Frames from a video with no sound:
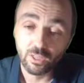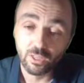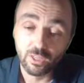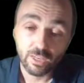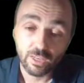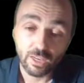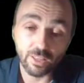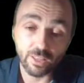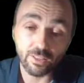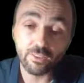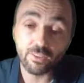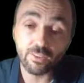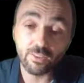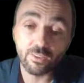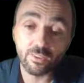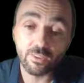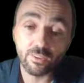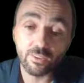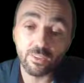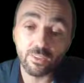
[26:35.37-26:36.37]
And
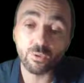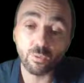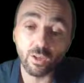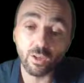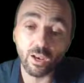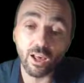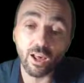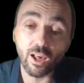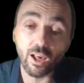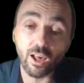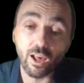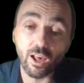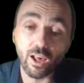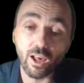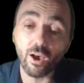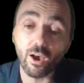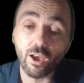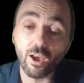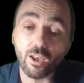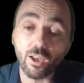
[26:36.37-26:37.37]
this will
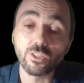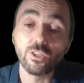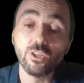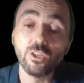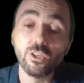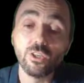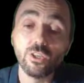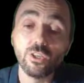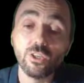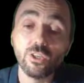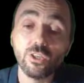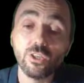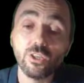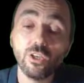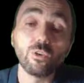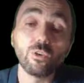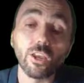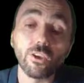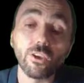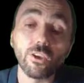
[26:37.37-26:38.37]
allow us to
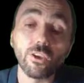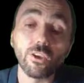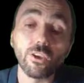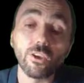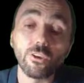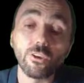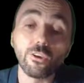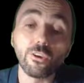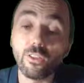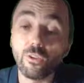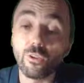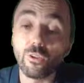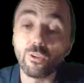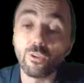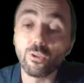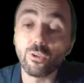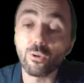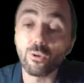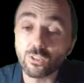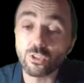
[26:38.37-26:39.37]
calculate the
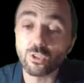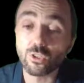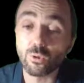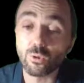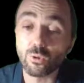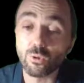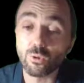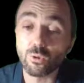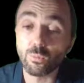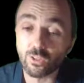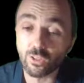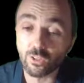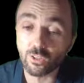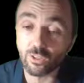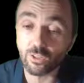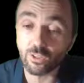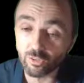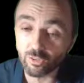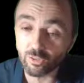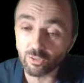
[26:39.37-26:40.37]
real support and
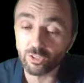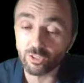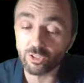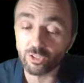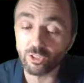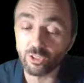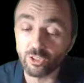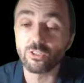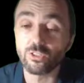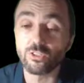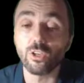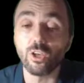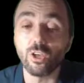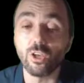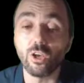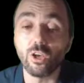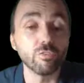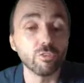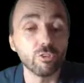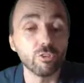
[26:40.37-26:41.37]
confidence
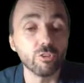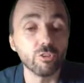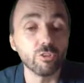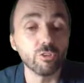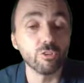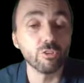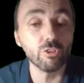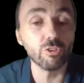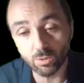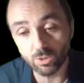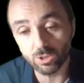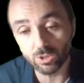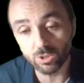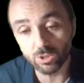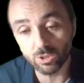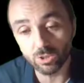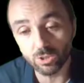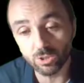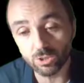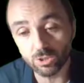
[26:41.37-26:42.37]
of the
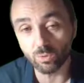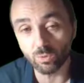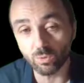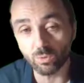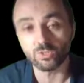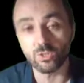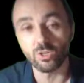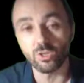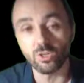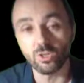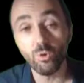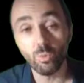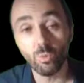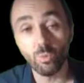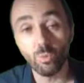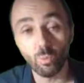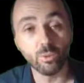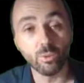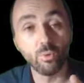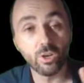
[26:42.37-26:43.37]
sequential rules
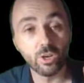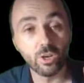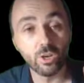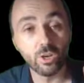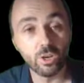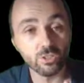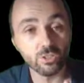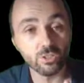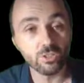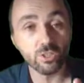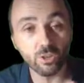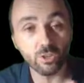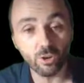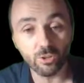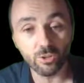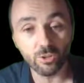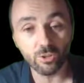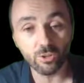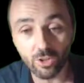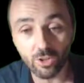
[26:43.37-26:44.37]
when we consider
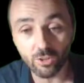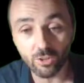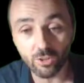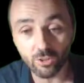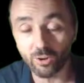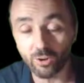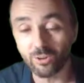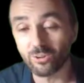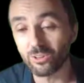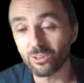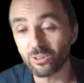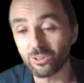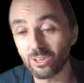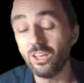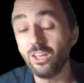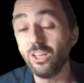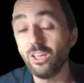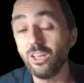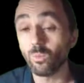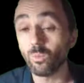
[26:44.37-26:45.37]
the order, okay?
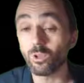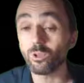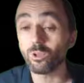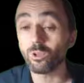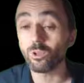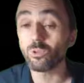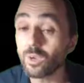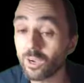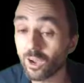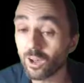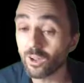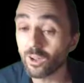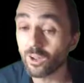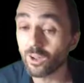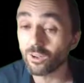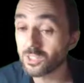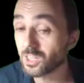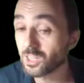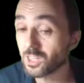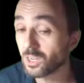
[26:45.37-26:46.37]
What we call the
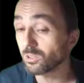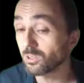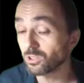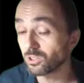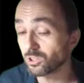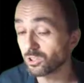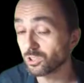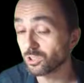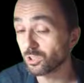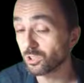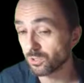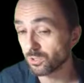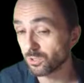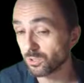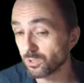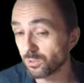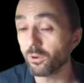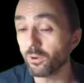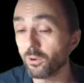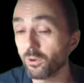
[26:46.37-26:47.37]
sequential
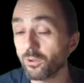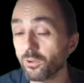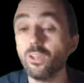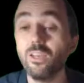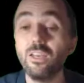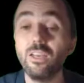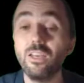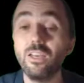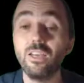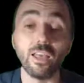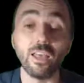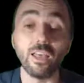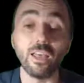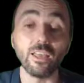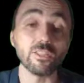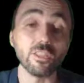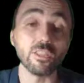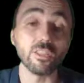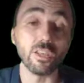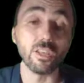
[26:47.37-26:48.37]
support and
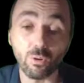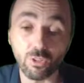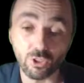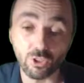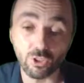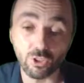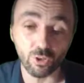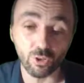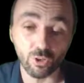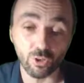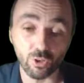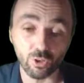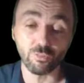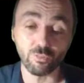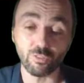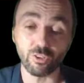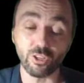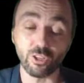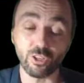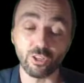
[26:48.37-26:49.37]
sequential
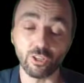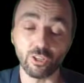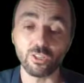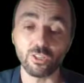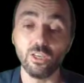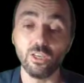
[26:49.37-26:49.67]
confidence.